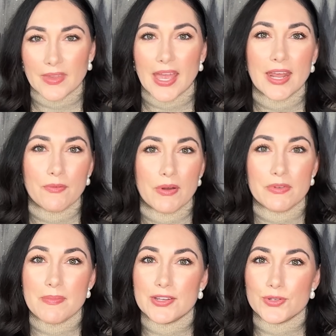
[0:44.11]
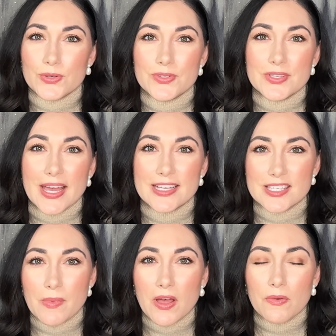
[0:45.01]
And I went with my true size
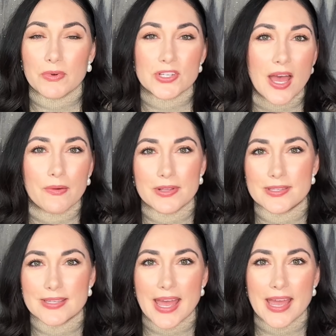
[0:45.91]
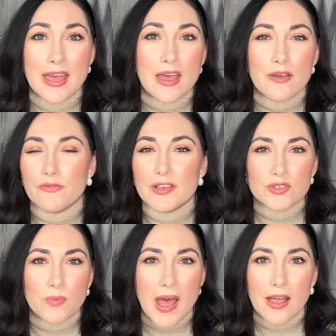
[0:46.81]
small, which I would say
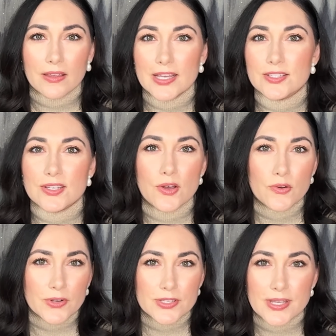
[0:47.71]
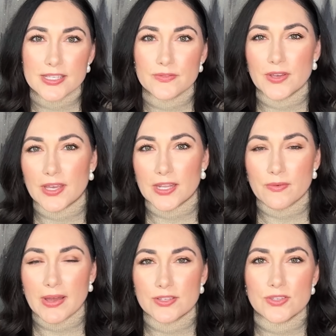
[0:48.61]
fits well. It's an oversized fit
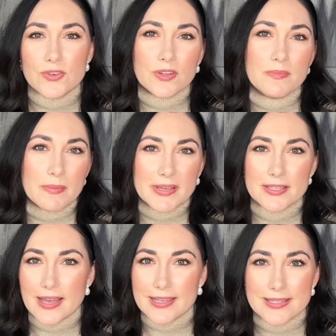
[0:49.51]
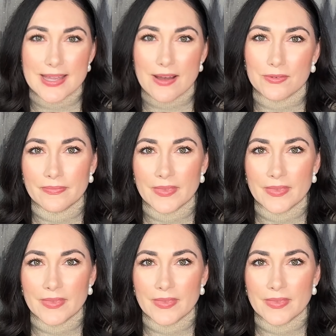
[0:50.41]
anyway, so you could maybe size down.